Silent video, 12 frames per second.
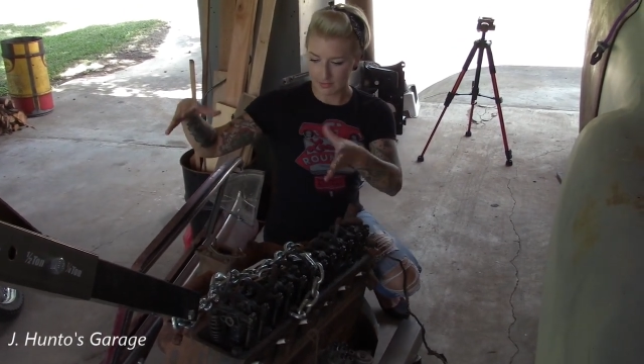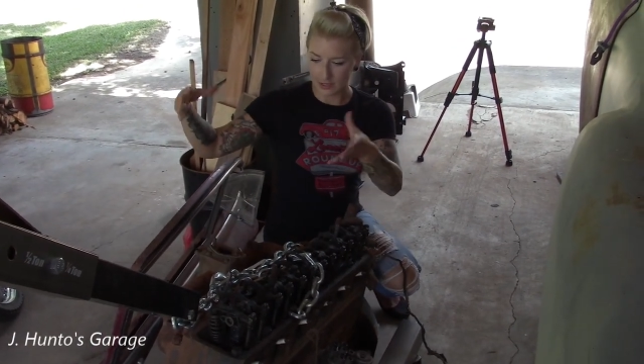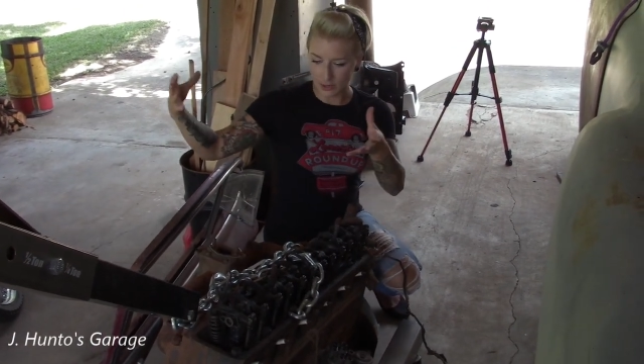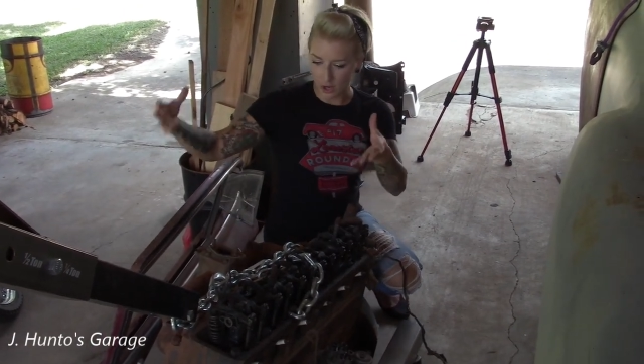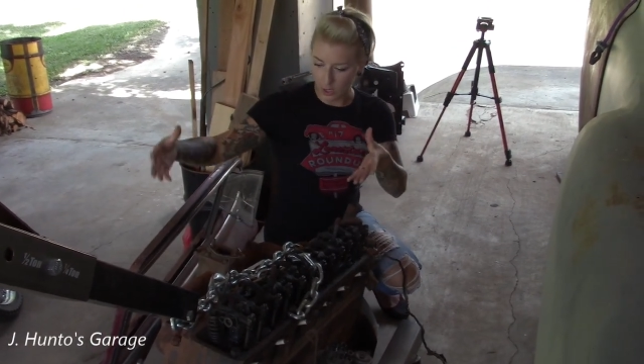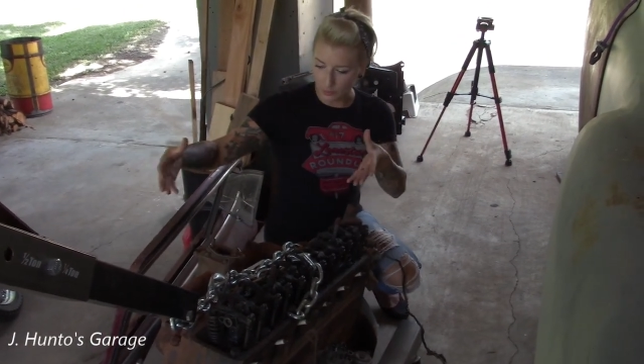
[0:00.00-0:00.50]

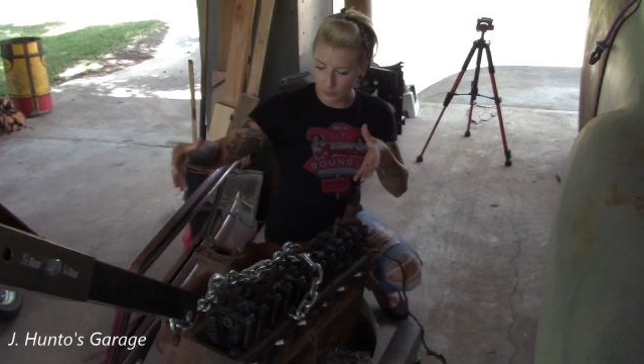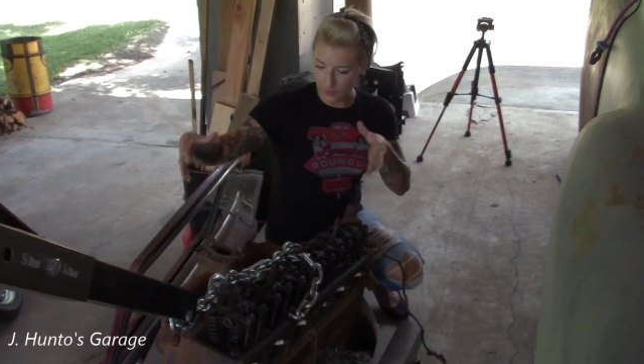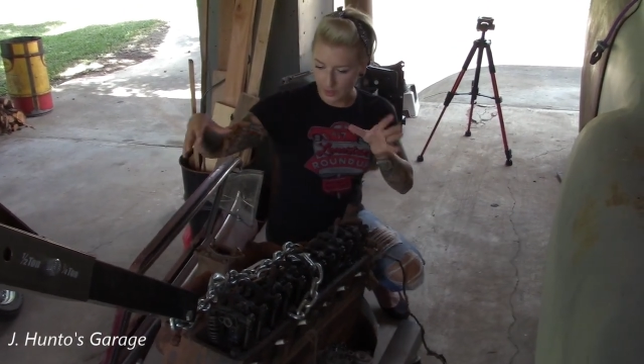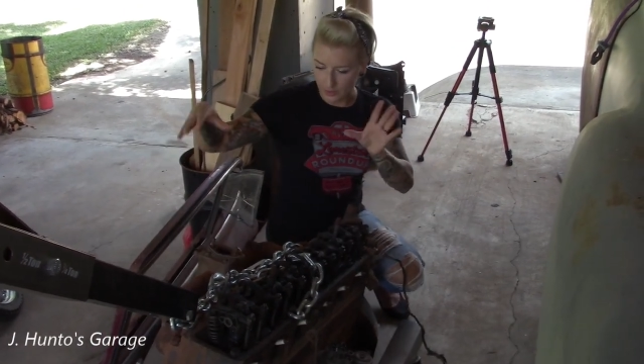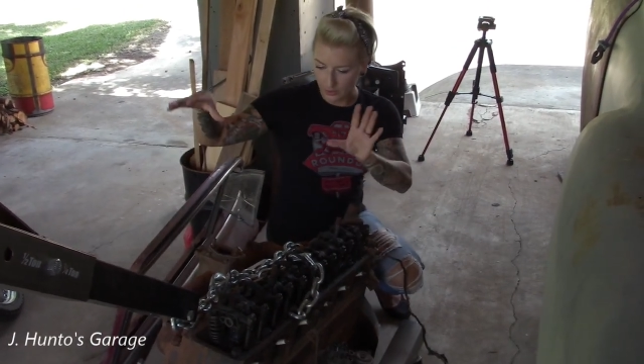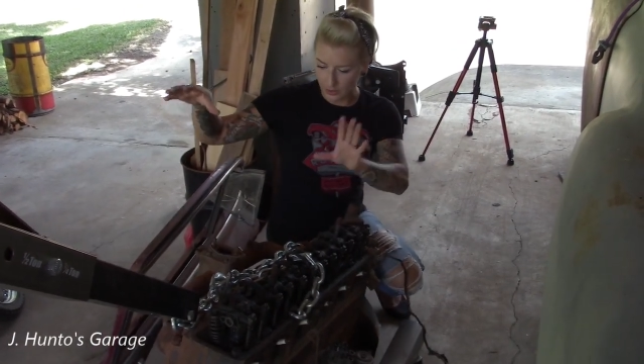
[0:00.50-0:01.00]
and
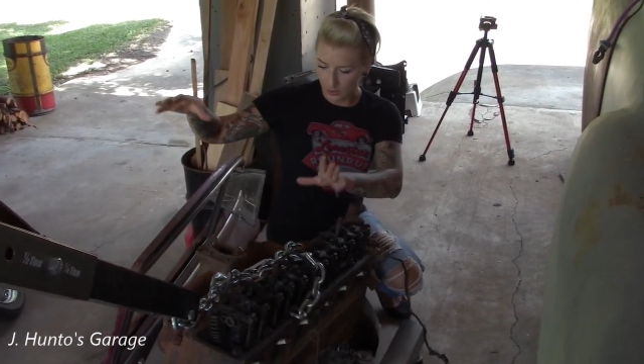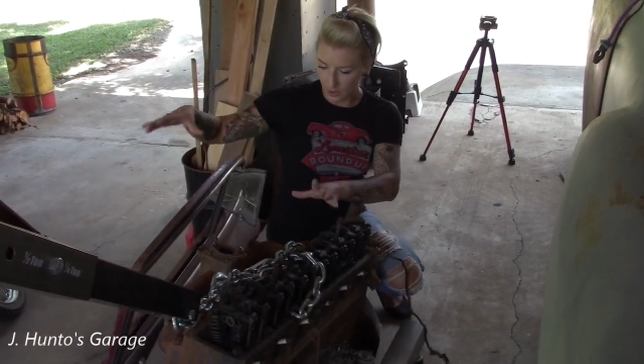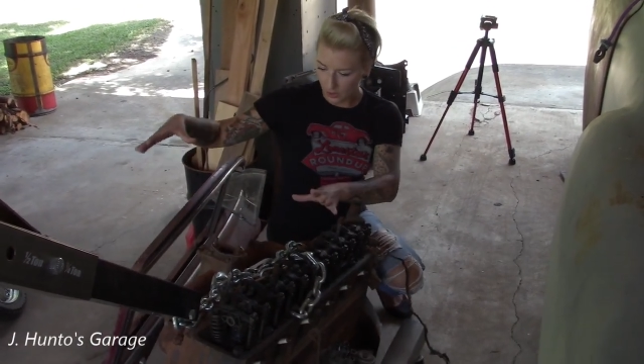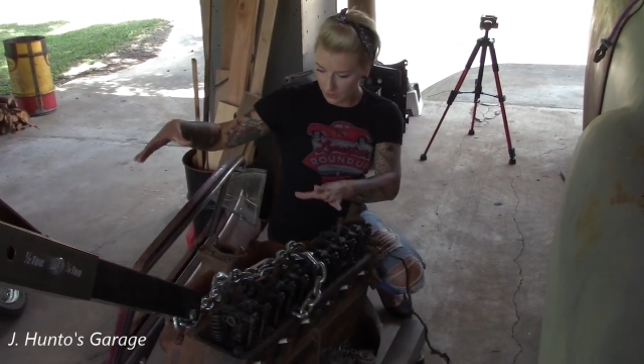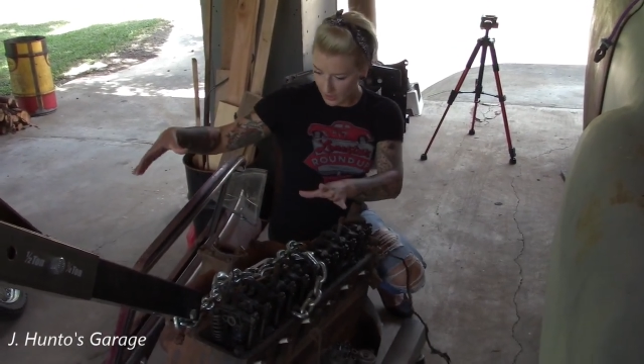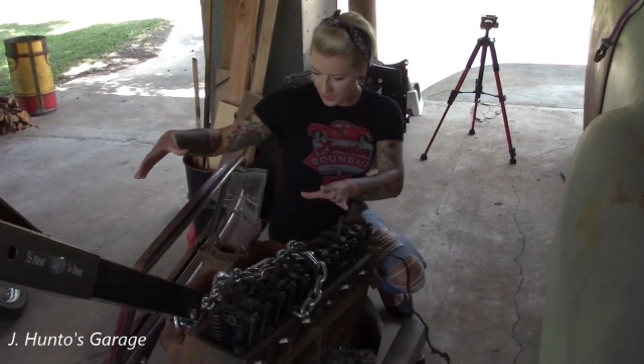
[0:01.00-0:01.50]
carburetor and
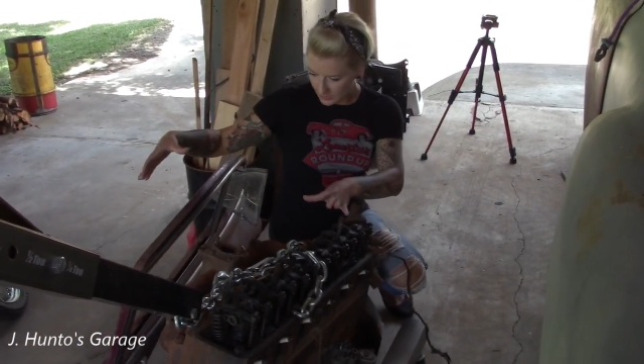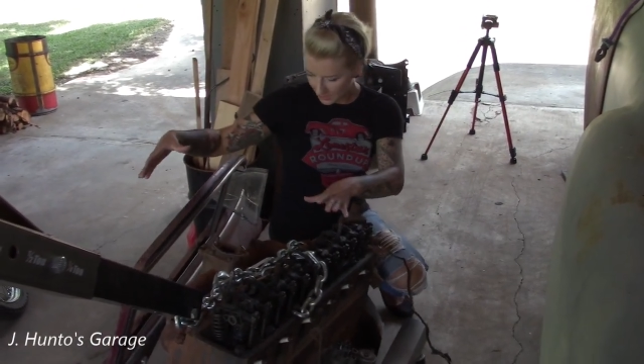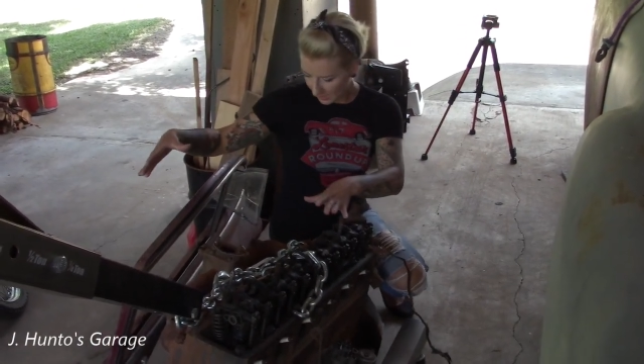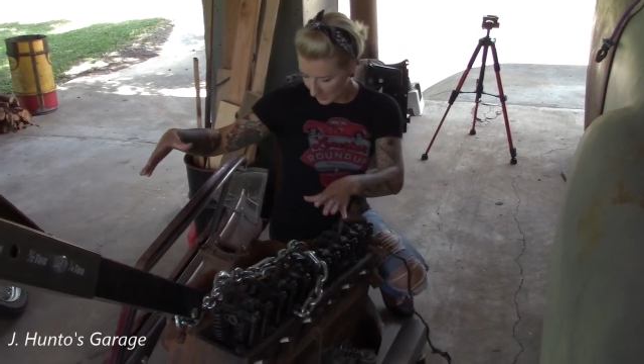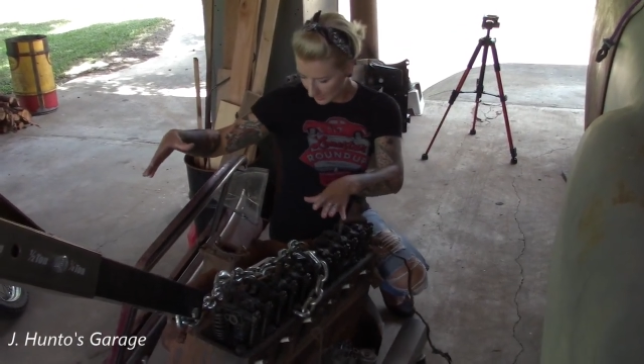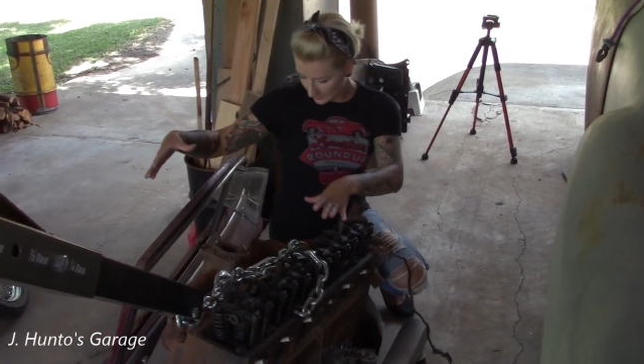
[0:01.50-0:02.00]
all that
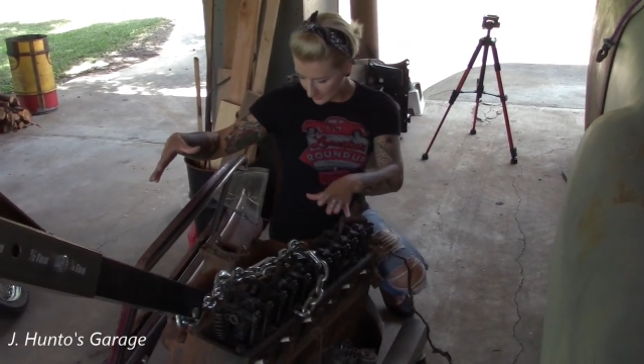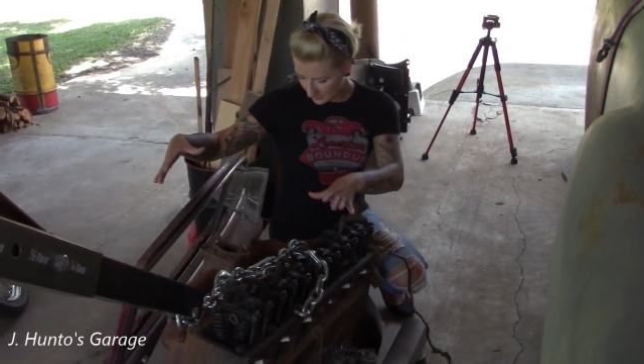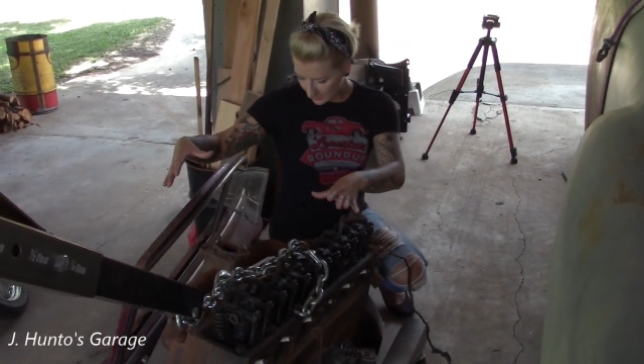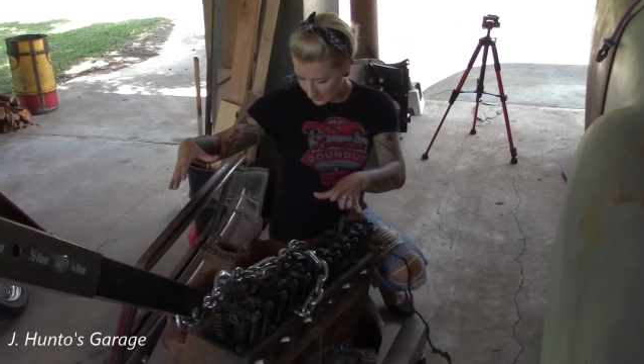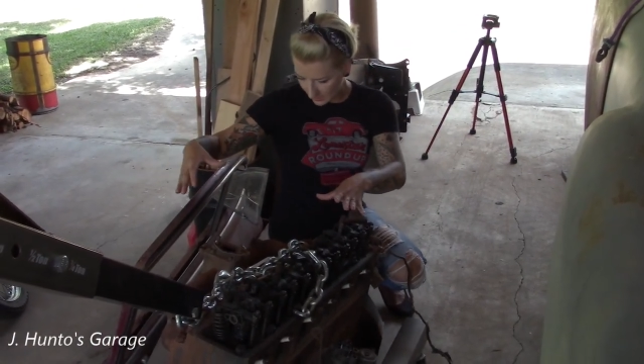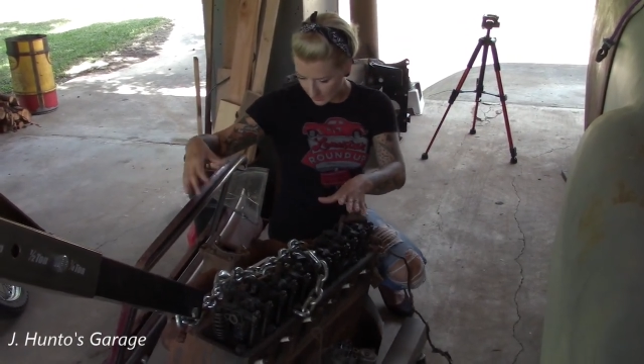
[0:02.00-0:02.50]

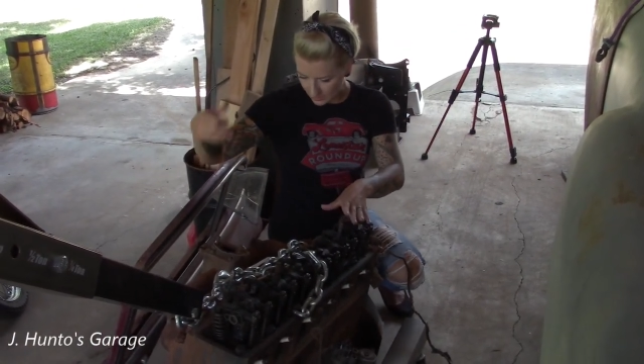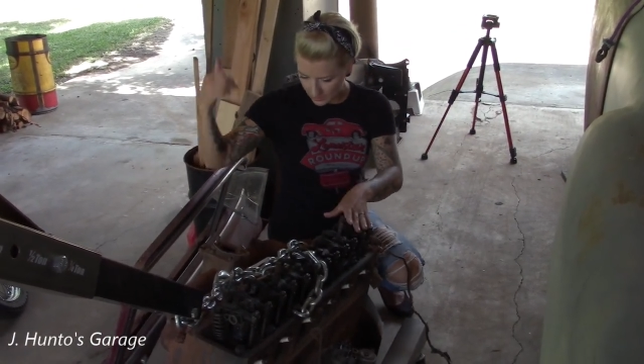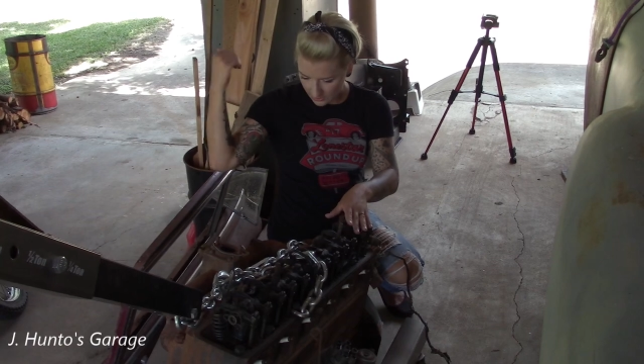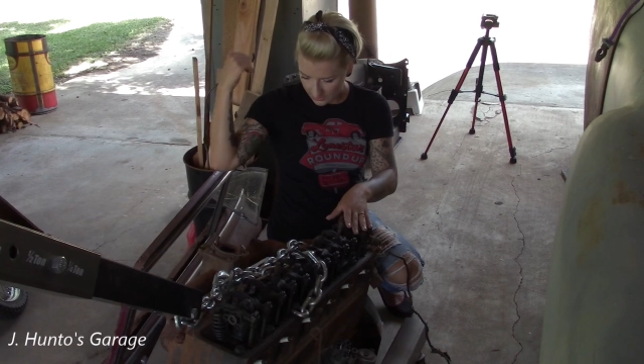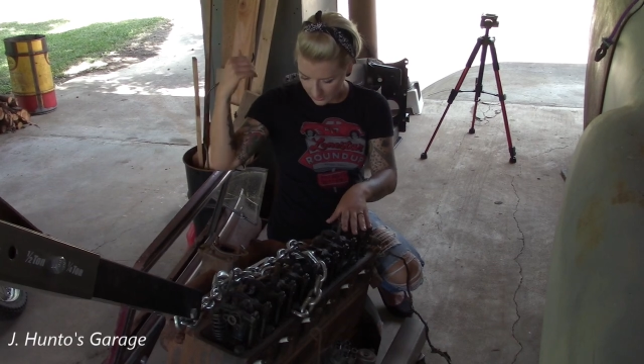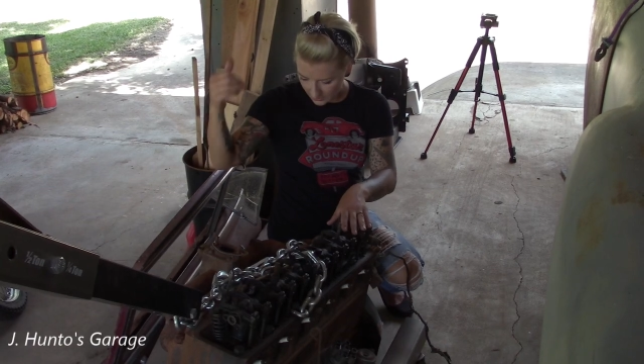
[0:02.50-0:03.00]
jazz. It's
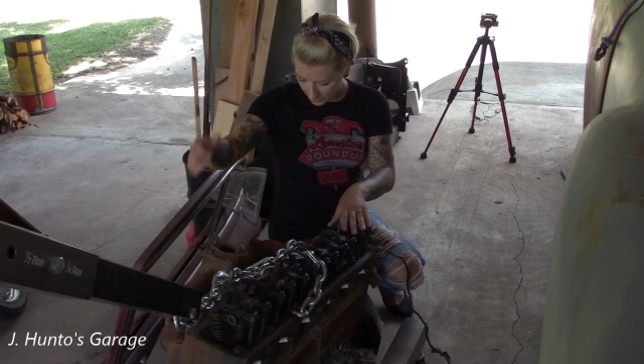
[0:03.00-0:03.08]
just in the